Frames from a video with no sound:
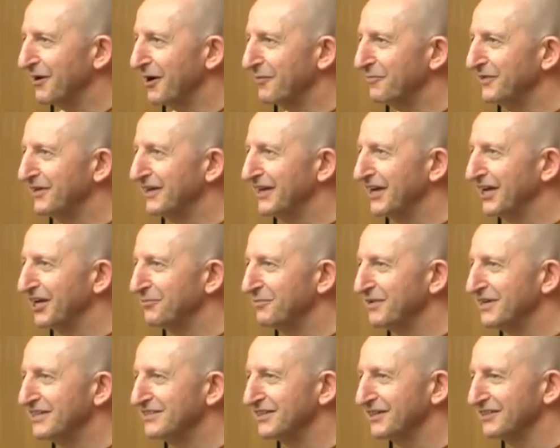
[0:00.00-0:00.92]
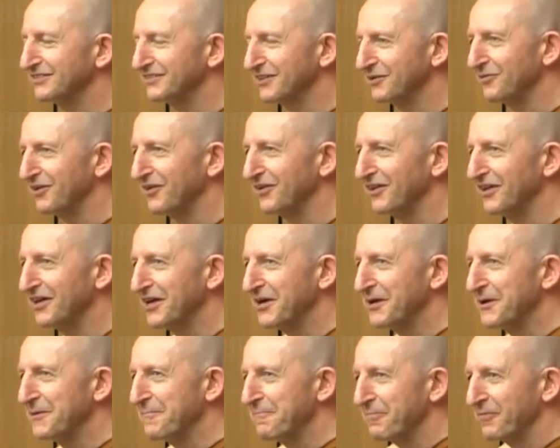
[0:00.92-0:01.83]
about being in a meeting, and say, well,
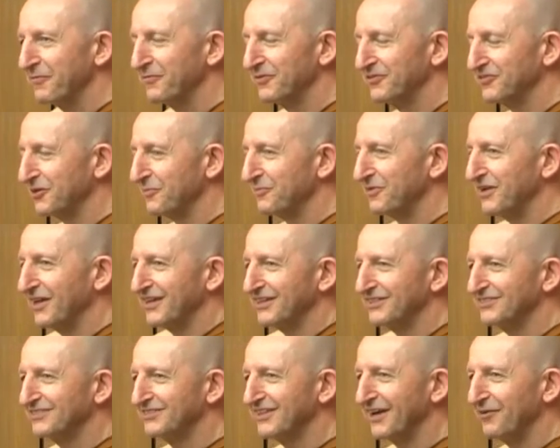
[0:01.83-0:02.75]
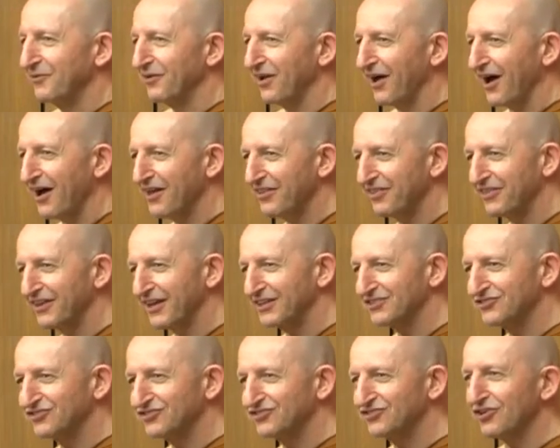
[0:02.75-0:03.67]
somebody can say, well, I
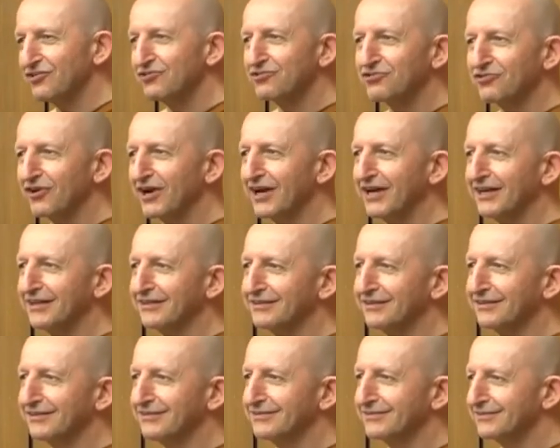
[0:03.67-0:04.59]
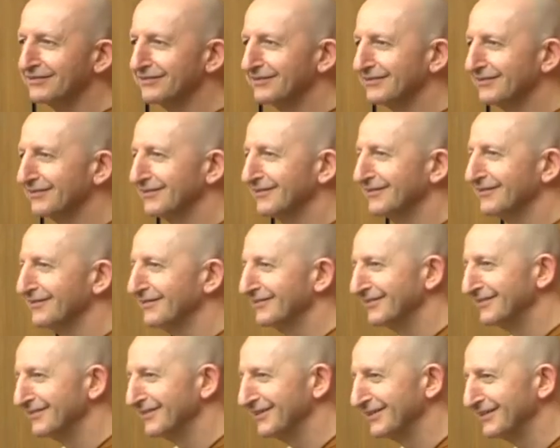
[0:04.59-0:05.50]
think it's so great that,
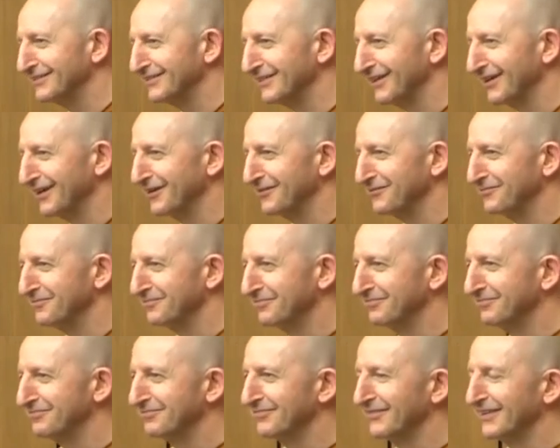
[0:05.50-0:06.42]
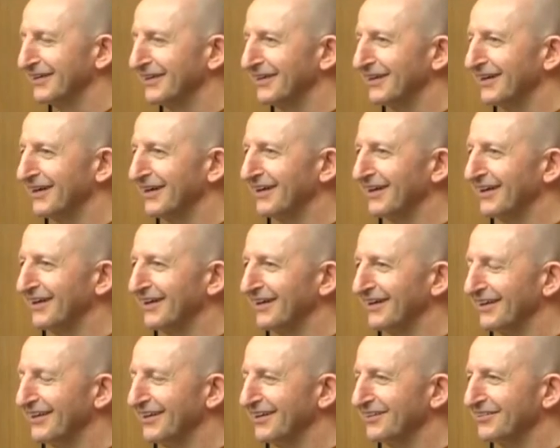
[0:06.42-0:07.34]
that um,
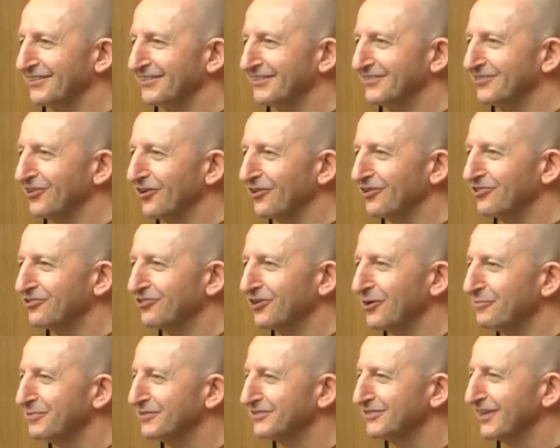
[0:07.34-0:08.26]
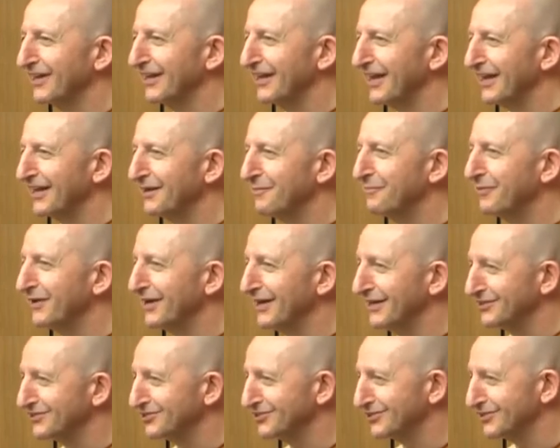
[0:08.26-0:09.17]
uh, you know, Donald Trump is going to get
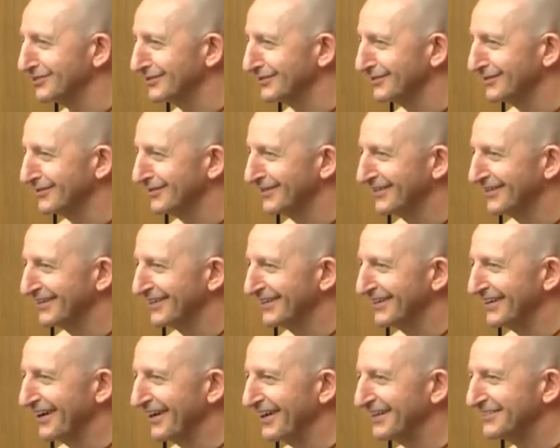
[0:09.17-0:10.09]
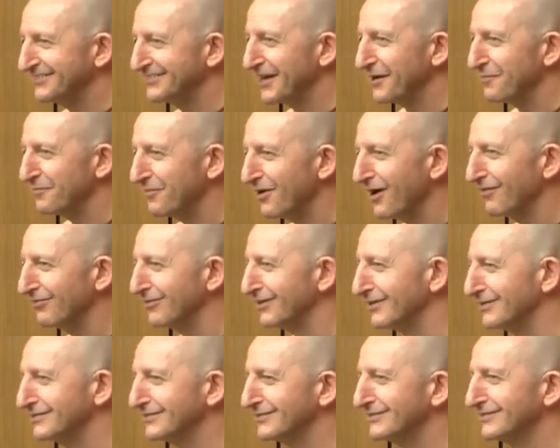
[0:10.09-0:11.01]
impeached. Yeah, isn't that
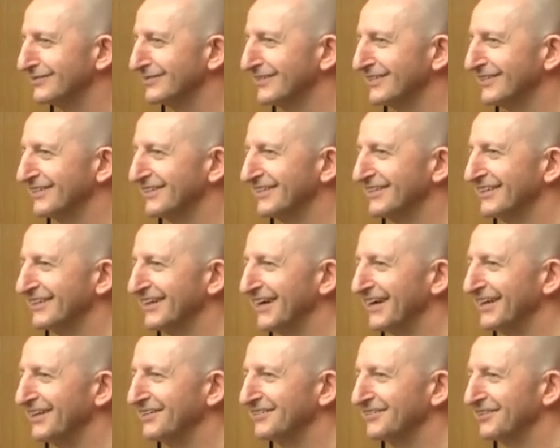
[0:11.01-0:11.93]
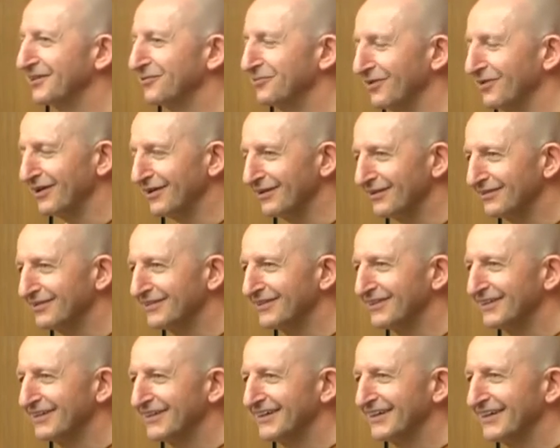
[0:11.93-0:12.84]
marvelous? And you well,
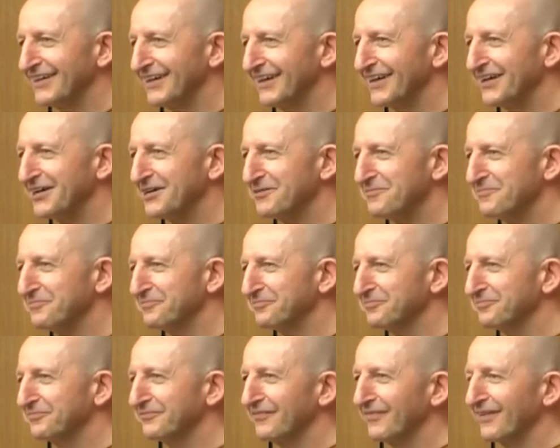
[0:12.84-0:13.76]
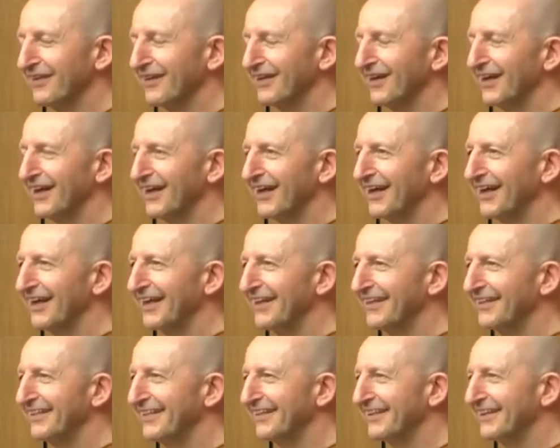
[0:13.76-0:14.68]
um,
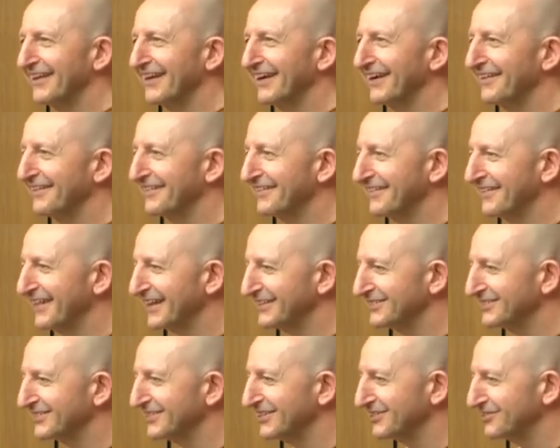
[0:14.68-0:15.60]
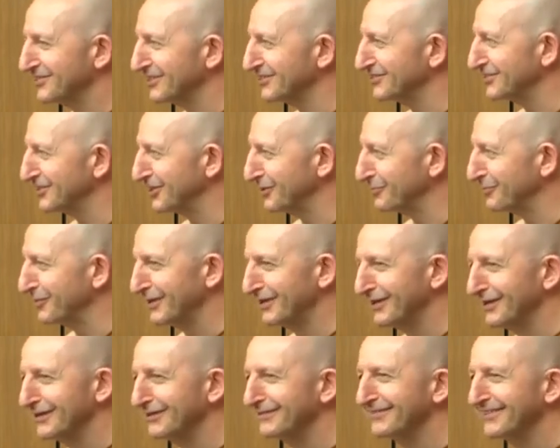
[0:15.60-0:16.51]
yeah, that's an interesting
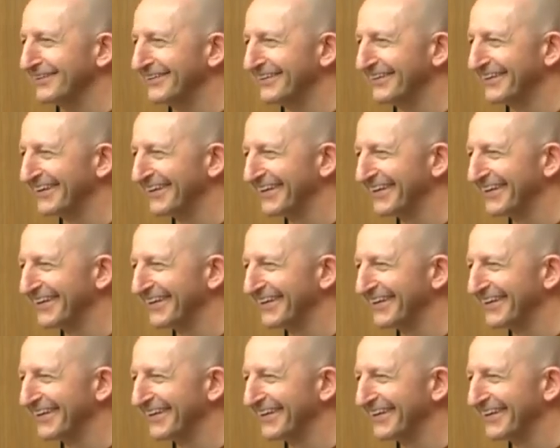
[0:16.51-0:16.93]
opinion.